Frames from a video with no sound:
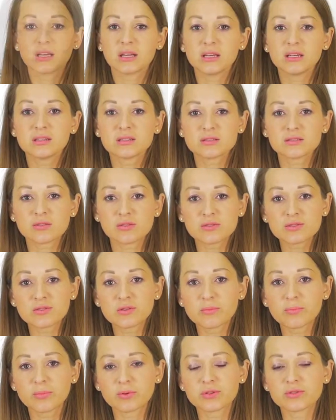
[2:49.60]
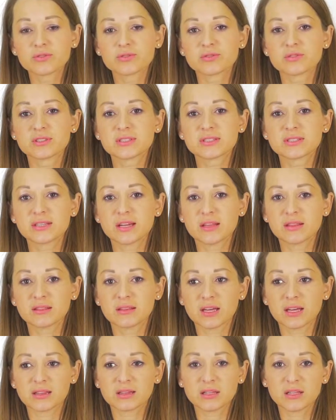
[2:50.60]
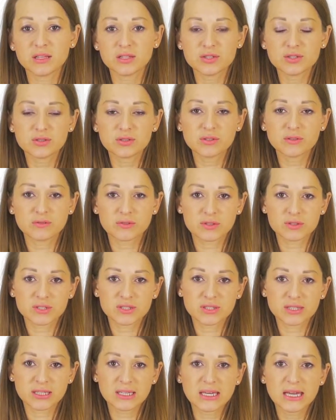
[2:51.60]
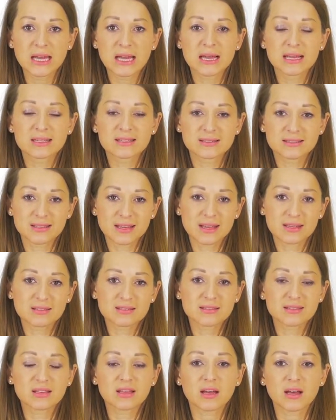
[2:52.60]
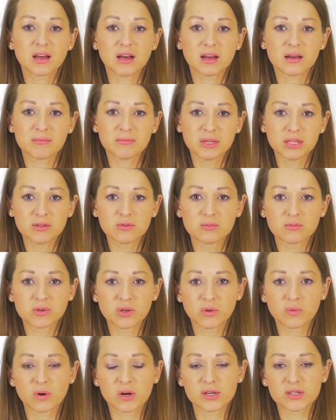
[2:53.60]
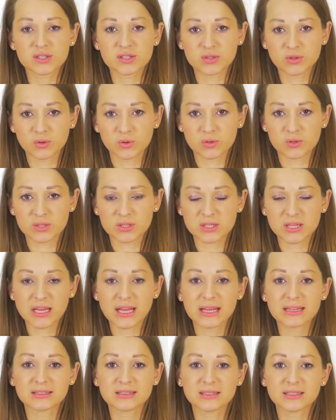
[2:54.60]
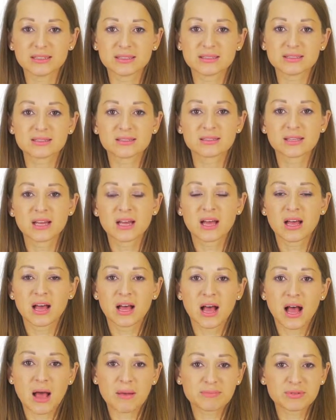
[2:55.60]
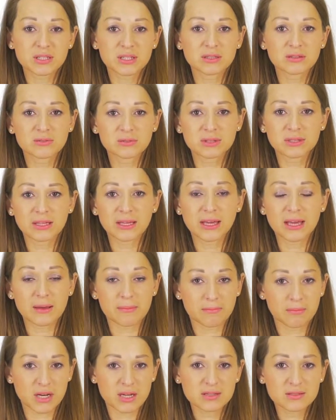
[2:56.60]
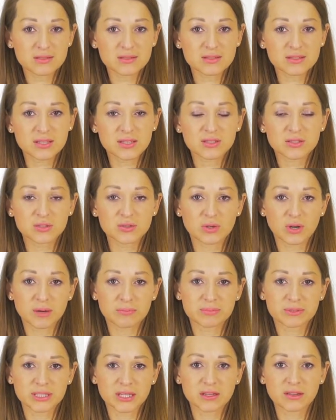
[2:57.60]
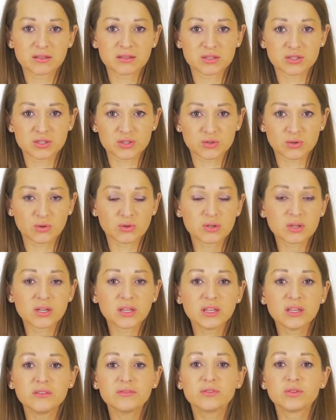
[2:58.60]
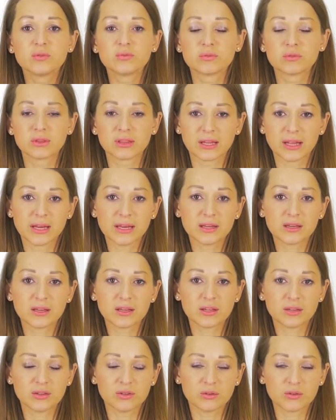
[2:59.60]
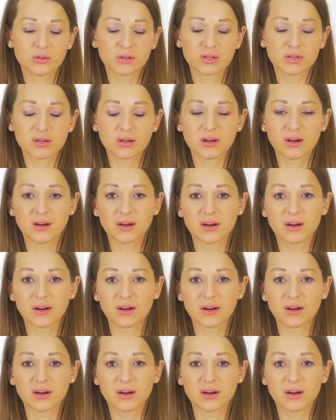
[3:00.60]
It is also important to understand that each university sets minimum required scores, and it is absolutely a must to obtain the score if you would like your